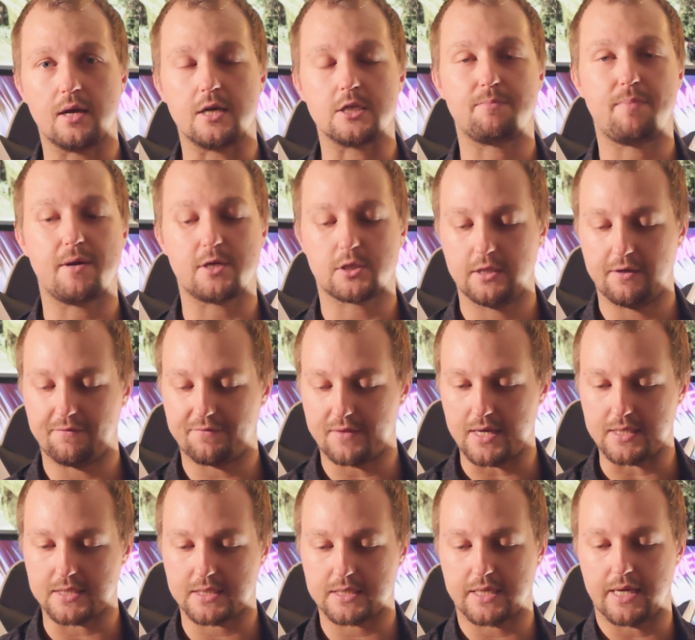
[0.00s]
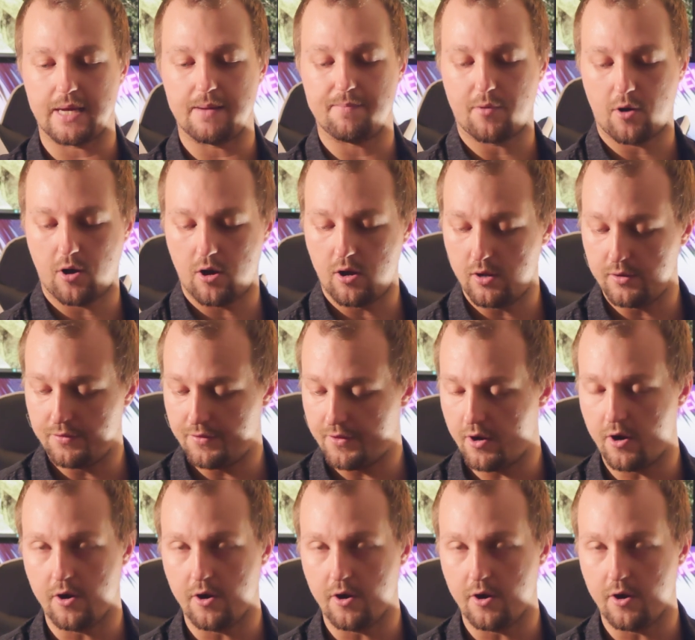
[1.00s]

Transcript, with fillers: especially if they skimp on